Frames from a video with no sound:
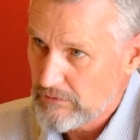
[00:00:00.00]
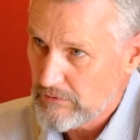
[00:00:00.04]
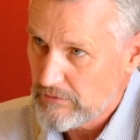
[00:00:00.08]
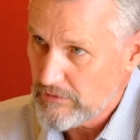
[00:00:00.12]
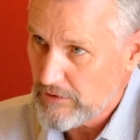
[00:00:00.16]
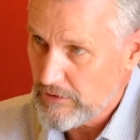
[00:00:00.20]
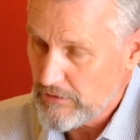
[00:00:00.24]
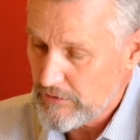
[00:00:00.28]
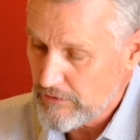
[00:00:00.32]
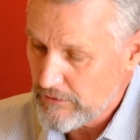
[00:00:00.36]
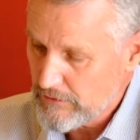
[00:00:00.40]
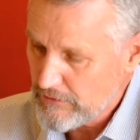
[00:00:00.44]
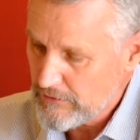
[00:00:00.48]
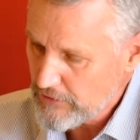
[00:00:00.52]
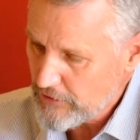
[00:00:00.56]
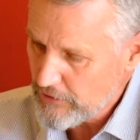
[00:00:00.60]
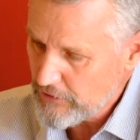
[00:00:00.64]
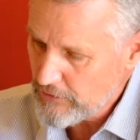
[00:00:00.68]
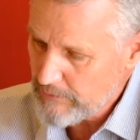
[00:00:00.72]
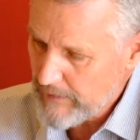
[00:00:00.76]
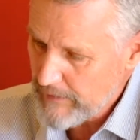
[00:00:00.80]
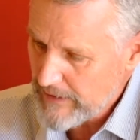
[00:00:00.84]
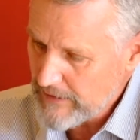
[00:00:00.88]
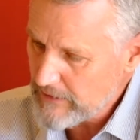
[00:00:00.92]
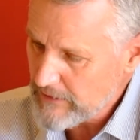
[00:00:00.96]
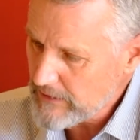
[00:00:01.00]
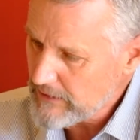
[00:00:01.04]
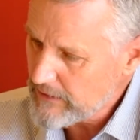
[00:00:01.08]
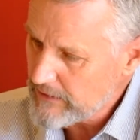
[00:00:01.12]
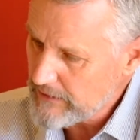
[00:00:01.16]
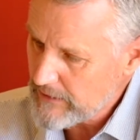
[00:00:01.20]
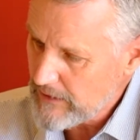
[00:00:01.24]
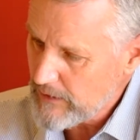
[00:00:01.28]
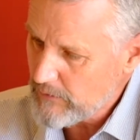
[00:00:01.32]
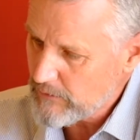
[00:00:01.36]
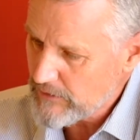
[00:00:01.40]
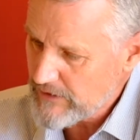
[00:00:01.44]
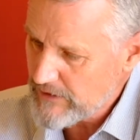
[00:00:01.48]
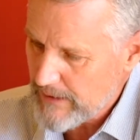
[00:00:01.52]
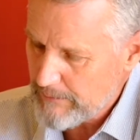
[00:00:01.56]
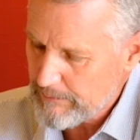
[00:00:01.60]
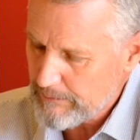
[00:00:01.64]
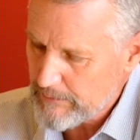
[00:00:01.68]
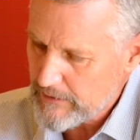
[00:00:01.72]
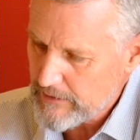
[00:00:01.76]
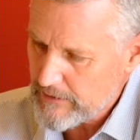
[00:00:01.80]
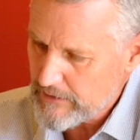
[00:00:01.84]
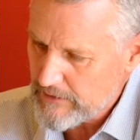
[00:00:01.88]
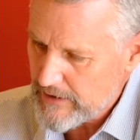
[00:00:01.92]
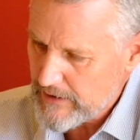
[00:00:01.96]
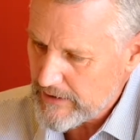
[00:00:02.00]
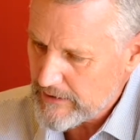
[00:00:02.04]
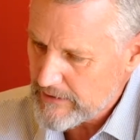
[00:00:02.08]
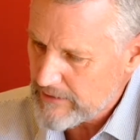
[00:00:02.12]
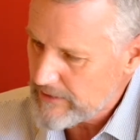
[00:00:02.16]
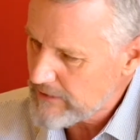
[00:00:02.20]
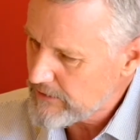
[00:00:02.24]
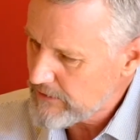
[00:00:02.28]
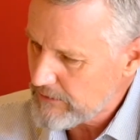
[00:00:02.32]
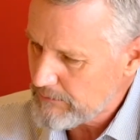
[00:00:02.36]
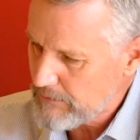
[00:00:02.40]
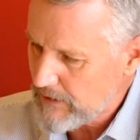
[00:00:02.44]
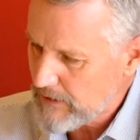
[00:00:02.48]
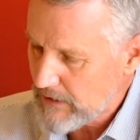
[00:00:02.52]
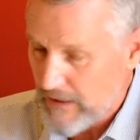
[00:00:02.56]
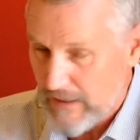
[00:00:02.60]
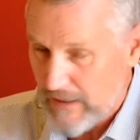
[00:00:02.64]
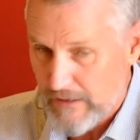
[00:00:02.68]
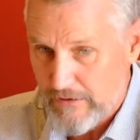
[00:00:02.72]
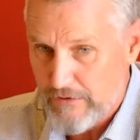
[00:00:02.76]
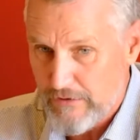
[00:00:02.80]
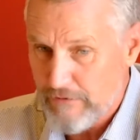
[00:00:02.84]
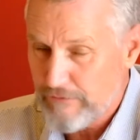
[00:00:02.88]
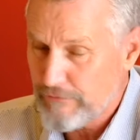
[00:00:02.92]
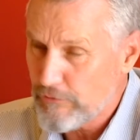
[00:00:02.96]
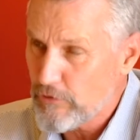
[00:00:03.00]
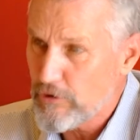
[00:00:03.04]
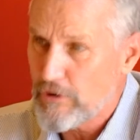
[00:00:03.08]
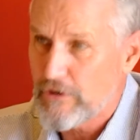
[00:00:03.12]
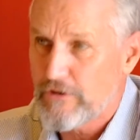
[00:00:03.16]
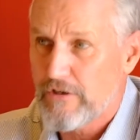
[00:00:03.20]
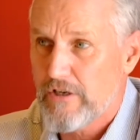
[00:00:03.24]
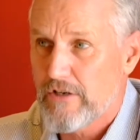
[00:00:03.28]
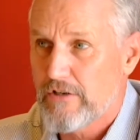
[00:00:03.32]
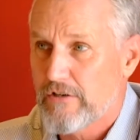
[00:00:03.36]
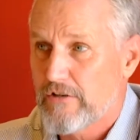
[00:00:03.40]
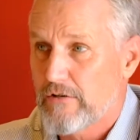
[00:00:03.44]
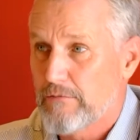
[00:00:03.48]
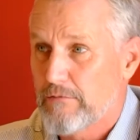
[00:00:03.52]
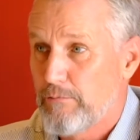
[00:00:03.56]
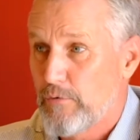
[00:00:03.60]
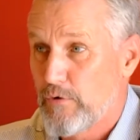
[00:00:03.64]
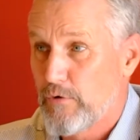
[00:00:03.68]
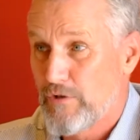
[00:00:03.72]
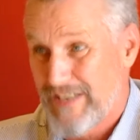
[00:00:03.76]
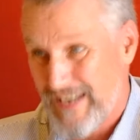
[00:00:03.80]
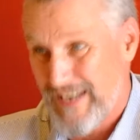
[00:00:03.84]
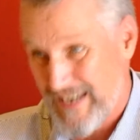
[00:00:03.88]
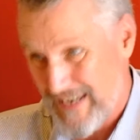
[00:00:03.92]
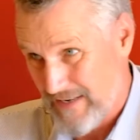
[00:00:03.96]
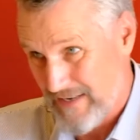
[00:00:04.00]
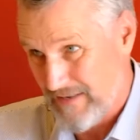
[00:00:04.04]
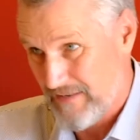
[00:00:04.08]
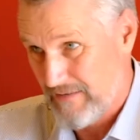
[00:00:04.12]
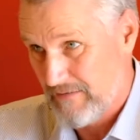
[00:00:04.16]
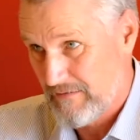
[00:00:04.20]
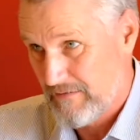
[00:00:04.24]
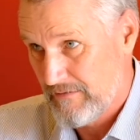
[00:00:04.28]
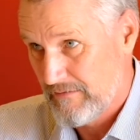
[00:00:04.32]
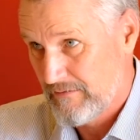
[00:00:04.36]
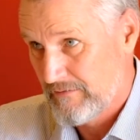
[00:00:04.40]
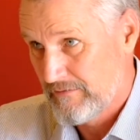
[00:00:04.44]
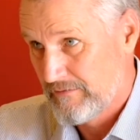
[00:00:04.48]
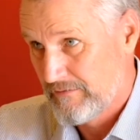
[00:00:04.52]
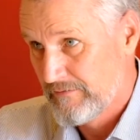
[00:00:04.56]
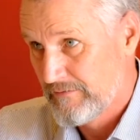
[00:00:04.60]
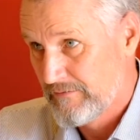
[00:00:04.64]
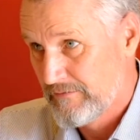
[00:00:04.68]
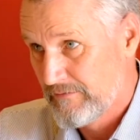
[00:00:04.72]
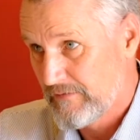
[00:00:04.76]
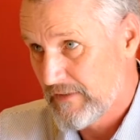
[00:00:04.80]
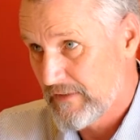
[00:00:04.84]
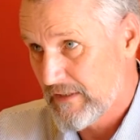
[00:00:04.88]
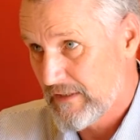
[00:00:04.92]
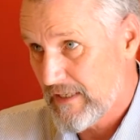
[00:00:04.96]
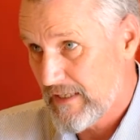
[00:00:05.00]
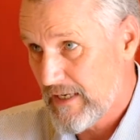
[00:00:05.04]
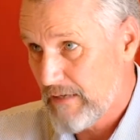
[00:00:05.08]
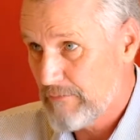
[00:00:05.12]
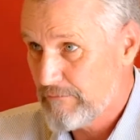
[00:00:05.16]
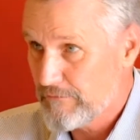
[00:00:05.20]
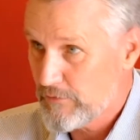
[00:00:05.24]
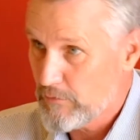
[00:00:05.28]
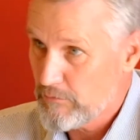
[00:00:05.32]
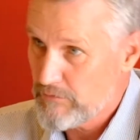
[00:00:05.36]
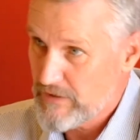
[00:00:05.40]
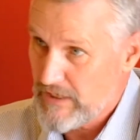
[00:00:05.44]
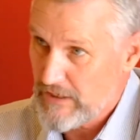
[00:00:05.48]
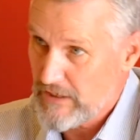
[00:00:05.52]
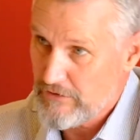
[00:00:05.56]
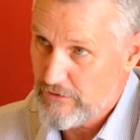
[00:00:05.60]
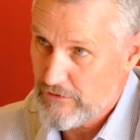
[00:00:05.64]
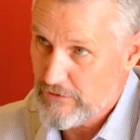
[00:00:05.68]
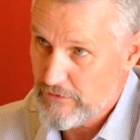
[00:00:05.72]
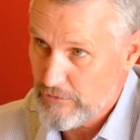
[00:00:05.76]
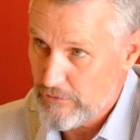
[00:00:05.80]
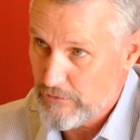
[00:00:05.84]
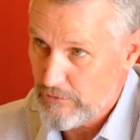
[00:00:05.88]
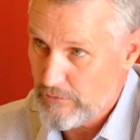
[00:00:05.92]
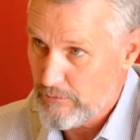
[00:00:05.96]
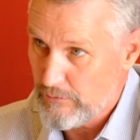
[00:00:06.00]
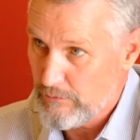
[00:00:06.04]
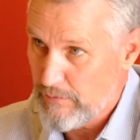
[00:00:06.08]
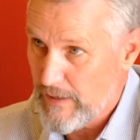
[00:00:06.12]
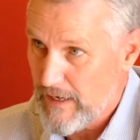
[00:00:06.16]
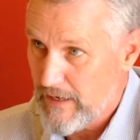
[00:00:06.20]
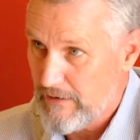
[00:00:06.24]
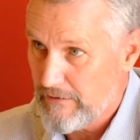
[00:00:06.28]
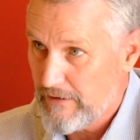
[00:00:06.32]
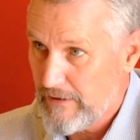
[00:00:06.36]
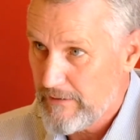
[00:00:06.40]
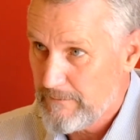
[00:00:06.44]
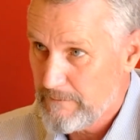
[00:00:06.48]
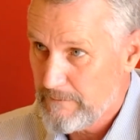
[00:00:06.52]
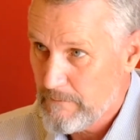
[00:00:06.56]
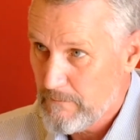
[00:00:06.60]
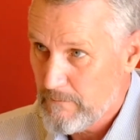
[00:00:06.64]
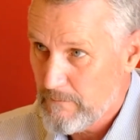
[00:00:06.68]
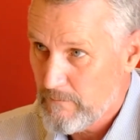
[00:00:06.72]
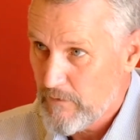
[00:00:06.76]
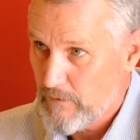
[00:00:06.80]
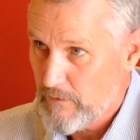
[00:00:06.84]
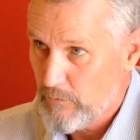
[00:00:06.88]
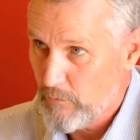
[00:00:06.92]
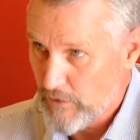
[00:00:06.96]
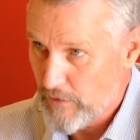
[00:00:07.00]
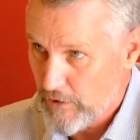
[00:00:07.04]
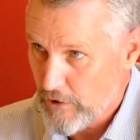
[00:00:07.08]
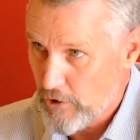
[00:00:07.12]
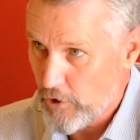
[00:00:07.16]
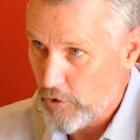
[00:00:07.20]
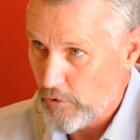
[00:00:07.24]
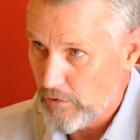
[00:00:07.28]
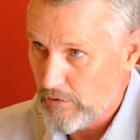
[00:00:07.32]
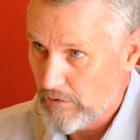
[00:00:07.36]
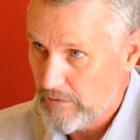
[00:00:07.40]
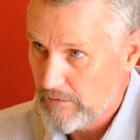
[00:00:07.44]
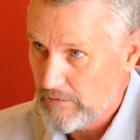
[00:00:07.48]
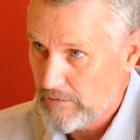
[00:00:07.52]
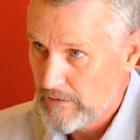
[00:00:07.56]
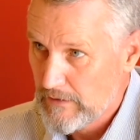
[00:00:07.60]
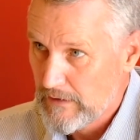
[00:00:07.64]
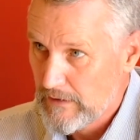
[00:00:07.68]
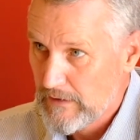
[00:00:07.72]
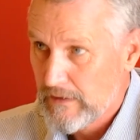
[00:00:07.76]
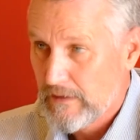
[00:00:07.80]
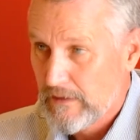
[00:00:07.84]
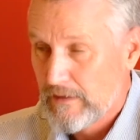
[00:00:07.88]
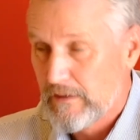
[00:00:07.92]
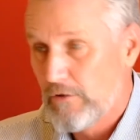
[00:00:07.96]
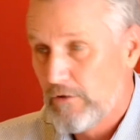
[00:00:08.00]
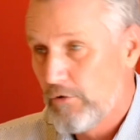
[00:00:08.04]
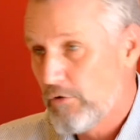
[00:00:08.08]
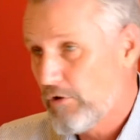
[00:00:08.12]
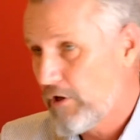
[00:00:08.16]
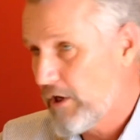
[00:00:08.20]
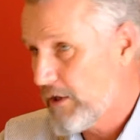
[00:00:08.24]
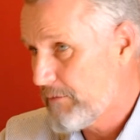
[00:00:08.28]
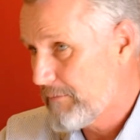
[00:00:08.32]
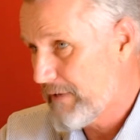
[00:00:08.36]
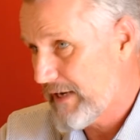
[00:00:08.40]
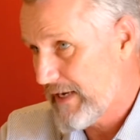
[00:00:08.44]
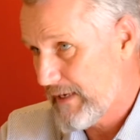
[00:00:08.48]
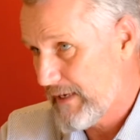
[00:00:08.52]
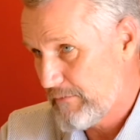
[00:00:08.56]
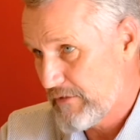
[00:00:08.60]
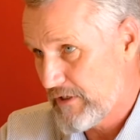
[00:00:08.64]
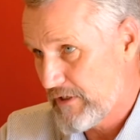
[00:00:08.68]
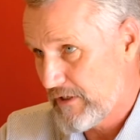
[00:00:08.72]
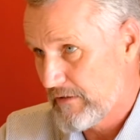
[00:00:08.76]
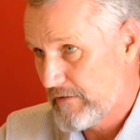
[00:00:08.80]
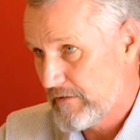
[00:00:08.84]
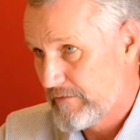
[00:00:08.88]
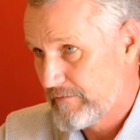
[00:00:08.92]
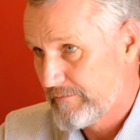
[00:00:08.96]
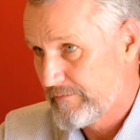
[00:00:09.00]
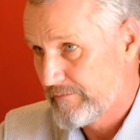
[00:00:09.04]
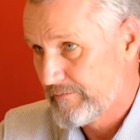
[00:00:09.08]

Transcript: So basically now what's happened is that there's about 140 trucks per day that come from Tet to Beira with coal. They're all going back empty.